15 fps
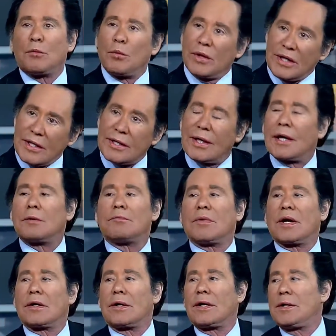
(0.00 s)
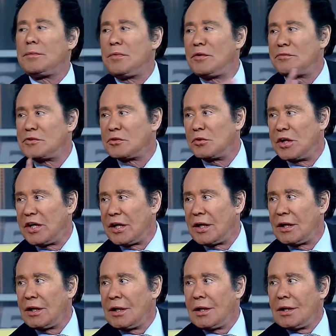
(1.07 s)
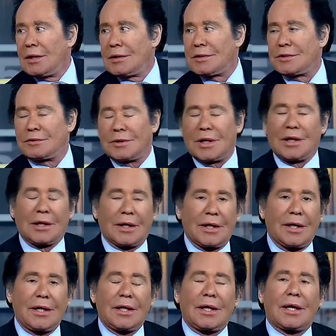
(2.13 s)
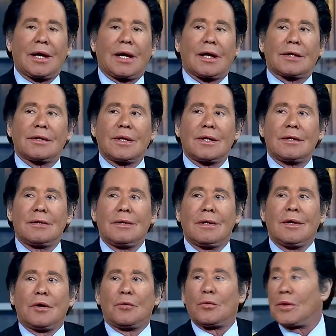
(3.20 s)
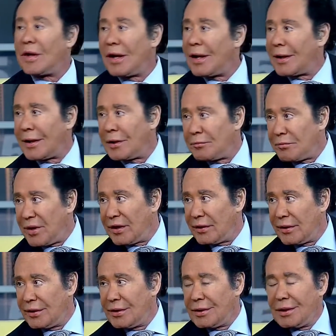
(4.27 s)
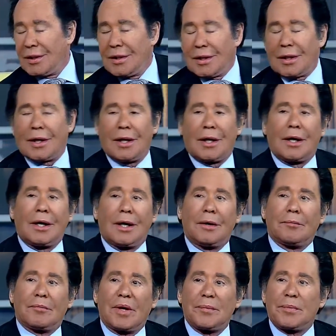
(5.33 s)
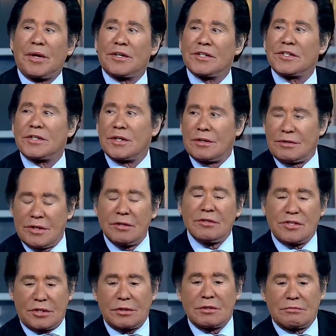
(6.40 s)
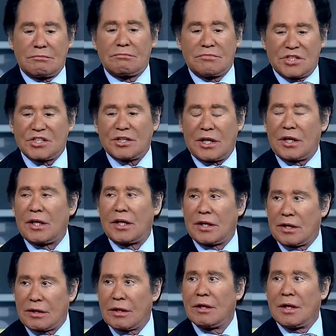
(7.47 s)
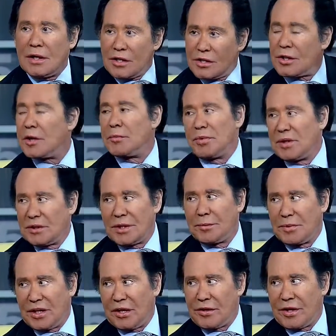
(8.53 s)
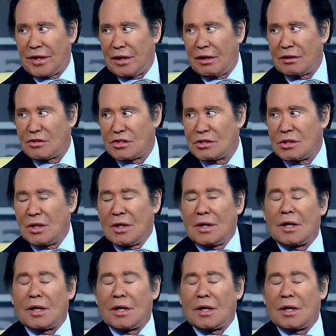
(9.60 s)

When he got married, he moved away to LA. And then when I got married, my parents said, you should stay here. So I built him another house.